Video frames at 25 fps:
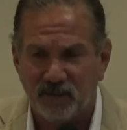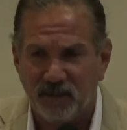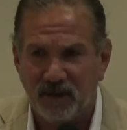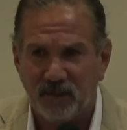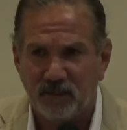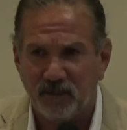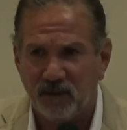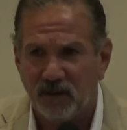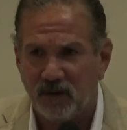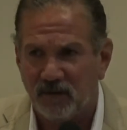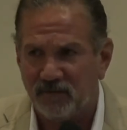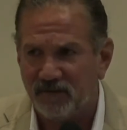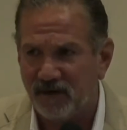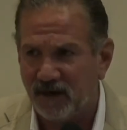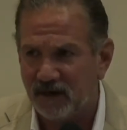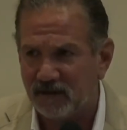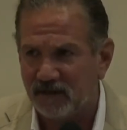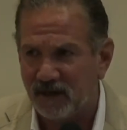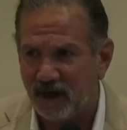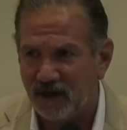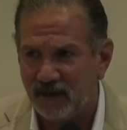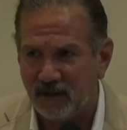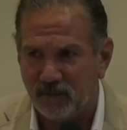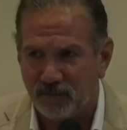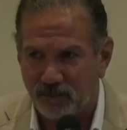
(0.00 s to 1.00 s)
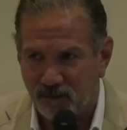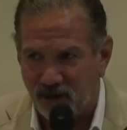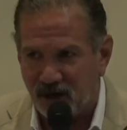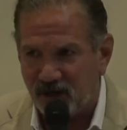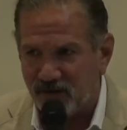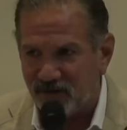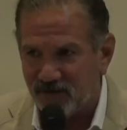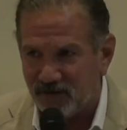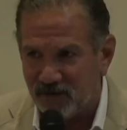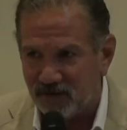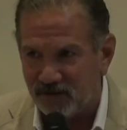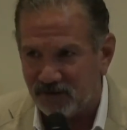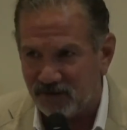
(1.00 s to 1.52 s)
people off
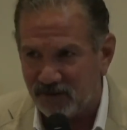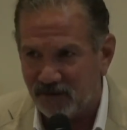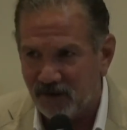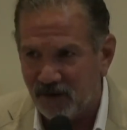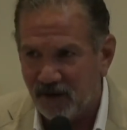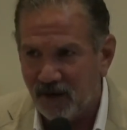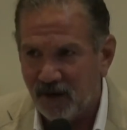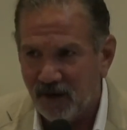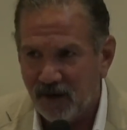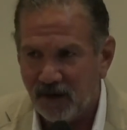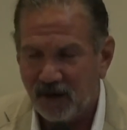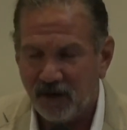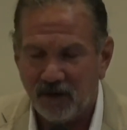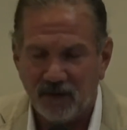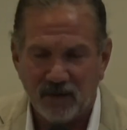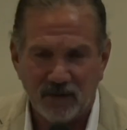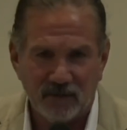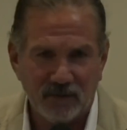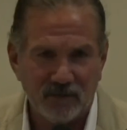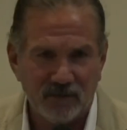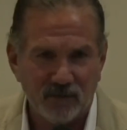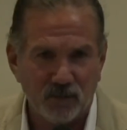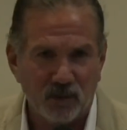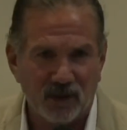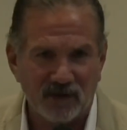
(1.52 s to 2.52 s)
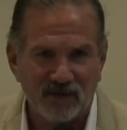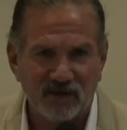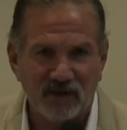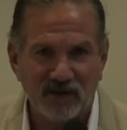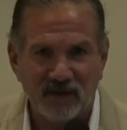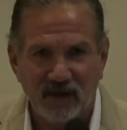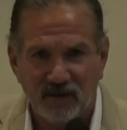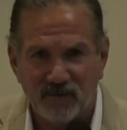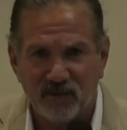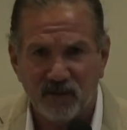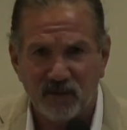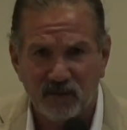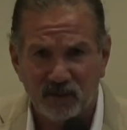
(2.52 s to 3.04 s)
antidepressants, or what's the
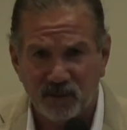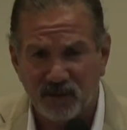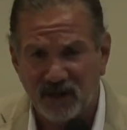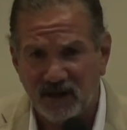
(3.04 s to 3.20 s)
difference between